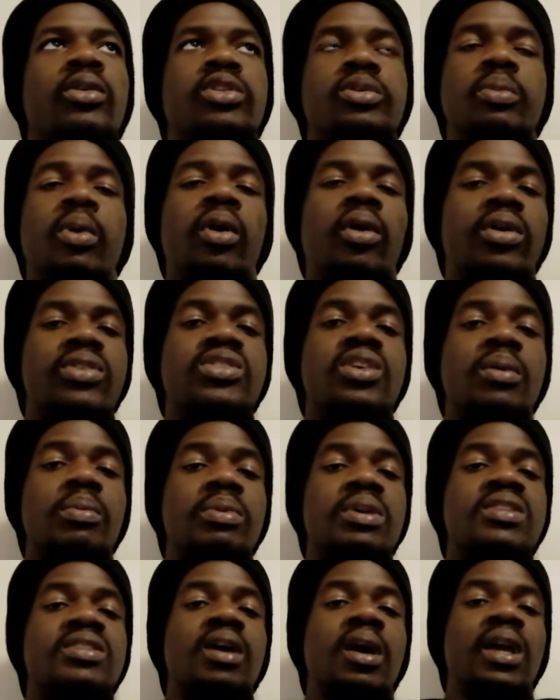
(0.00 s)

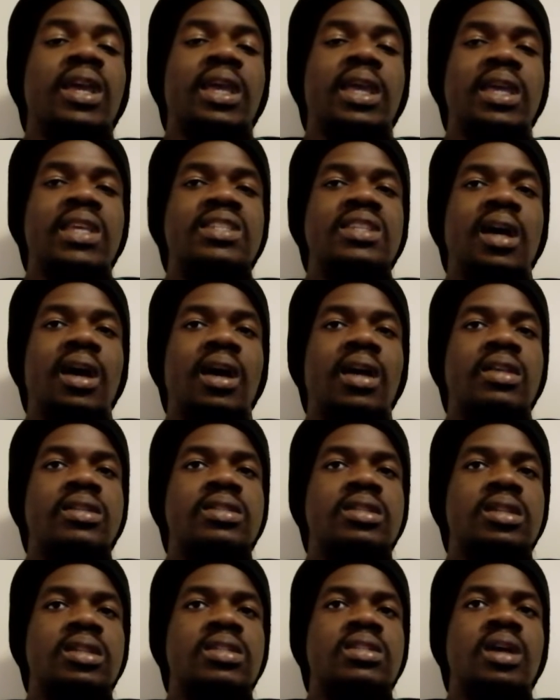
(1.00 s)
Tomorrow is a
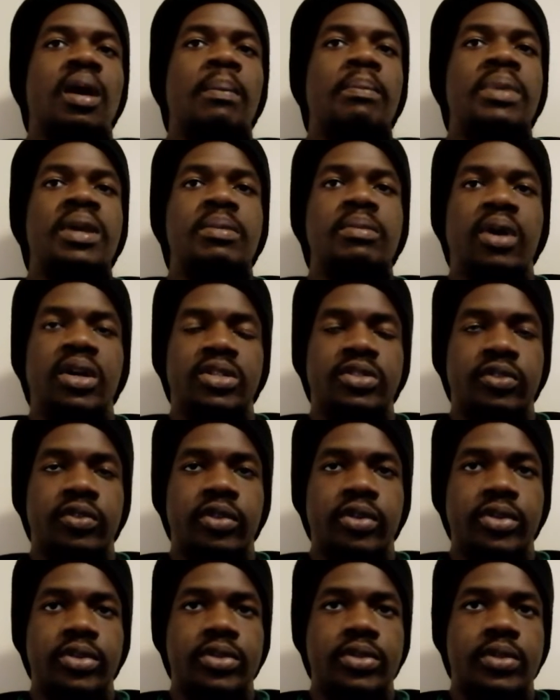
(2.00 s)
big match
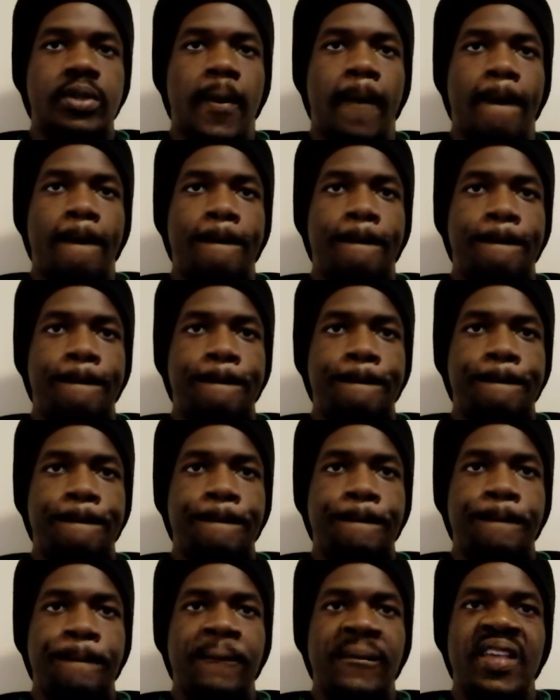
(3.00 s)
for us.
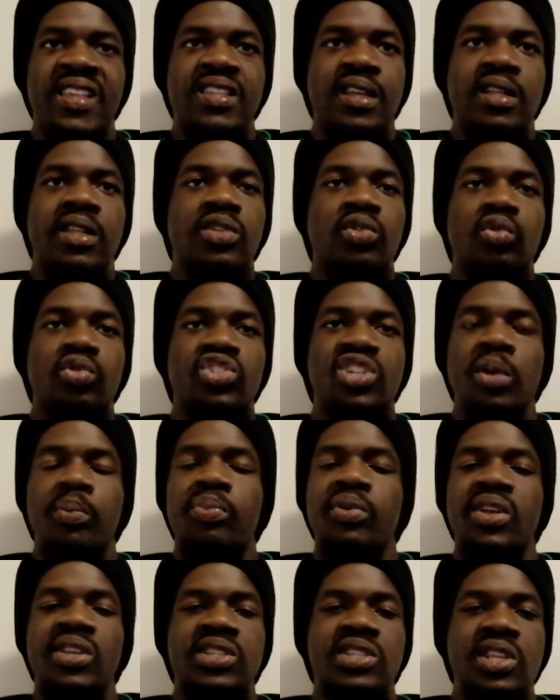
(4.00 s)
It's a no
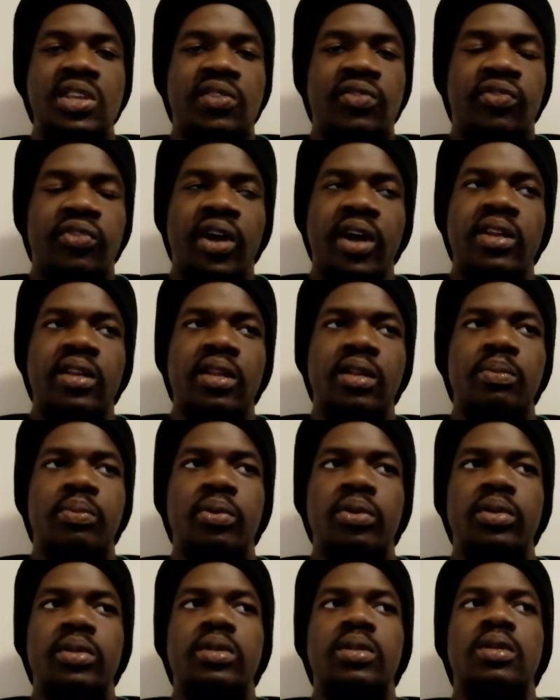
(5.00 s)
Champions League final,
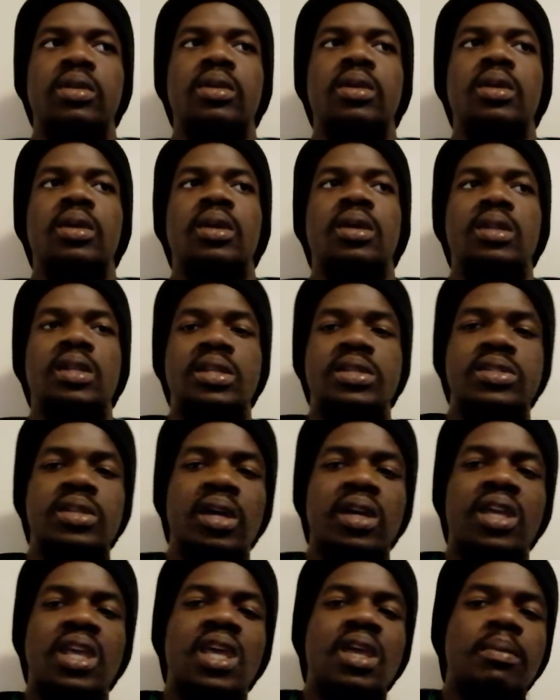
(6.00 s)
but this is
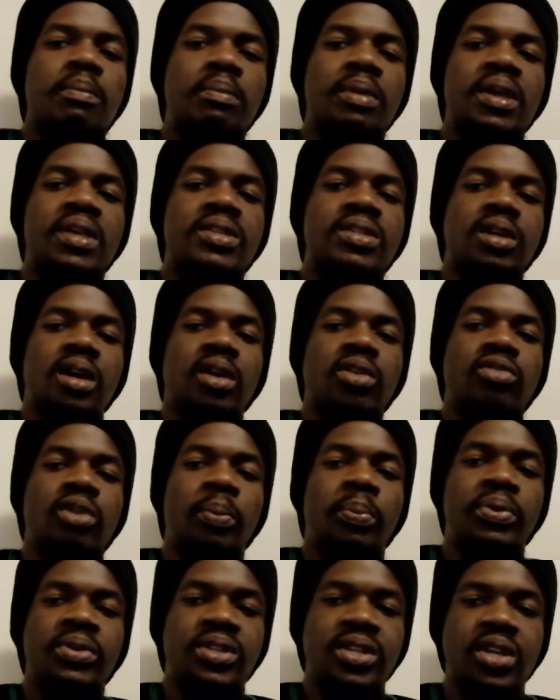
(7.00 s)
a game based on
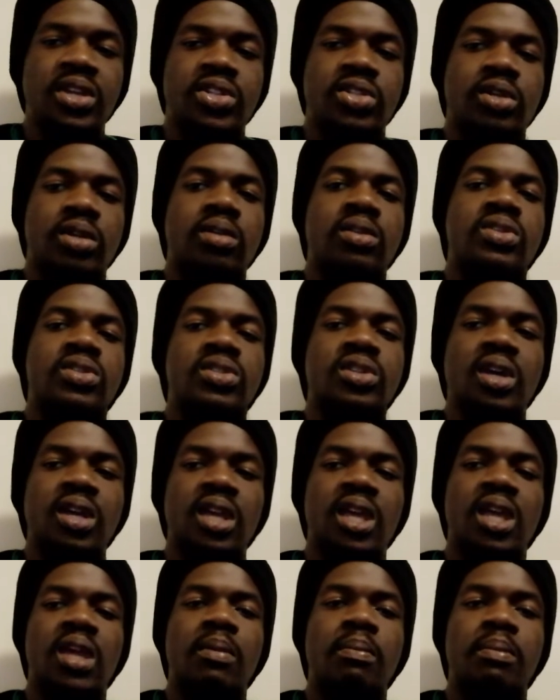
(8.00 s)
reputation. This is a
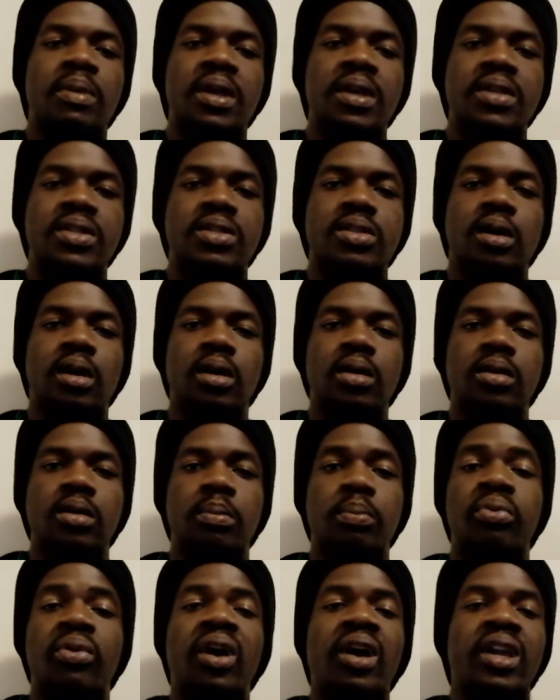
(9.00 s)
game based
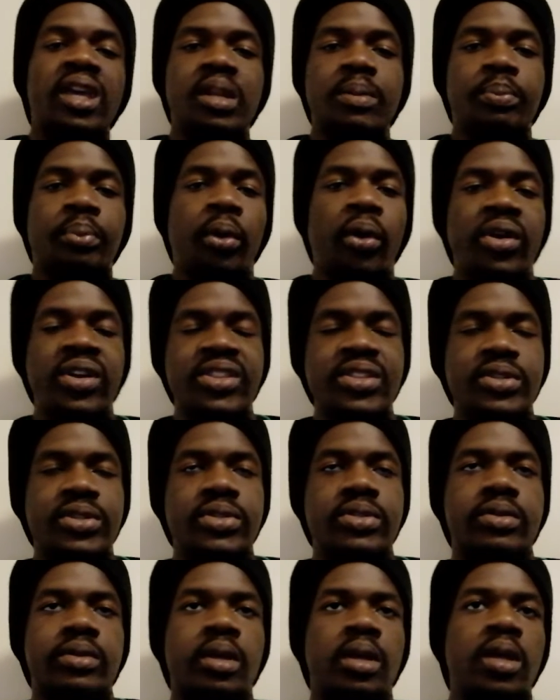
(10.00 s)
on bragging
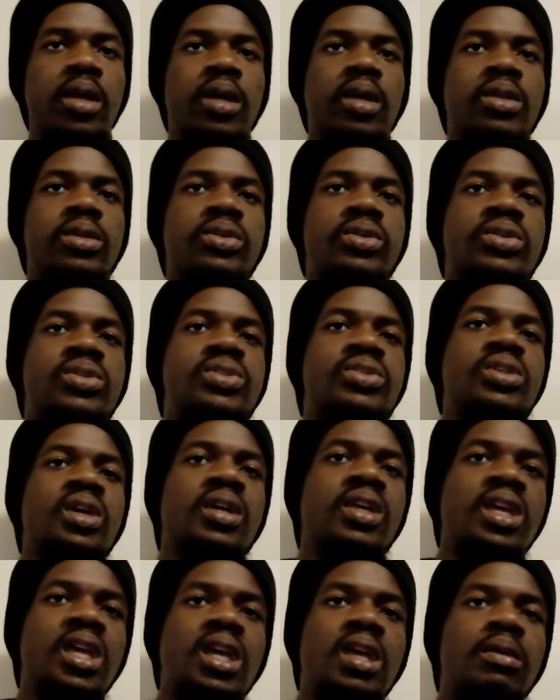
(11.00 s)
points. This is
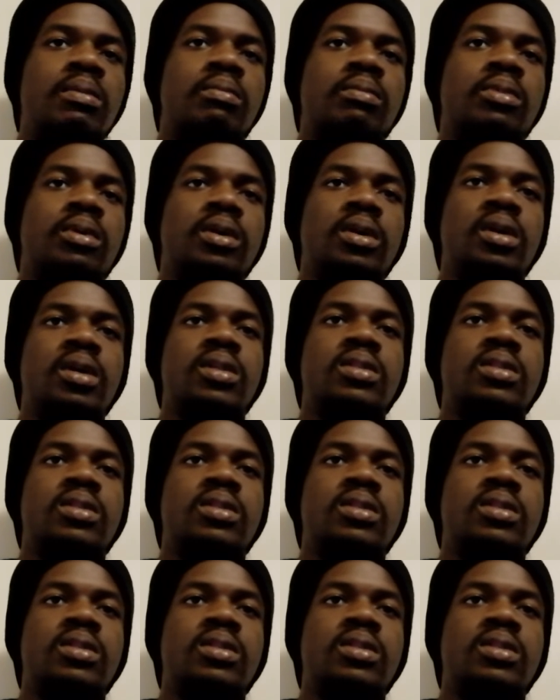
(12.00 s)
a game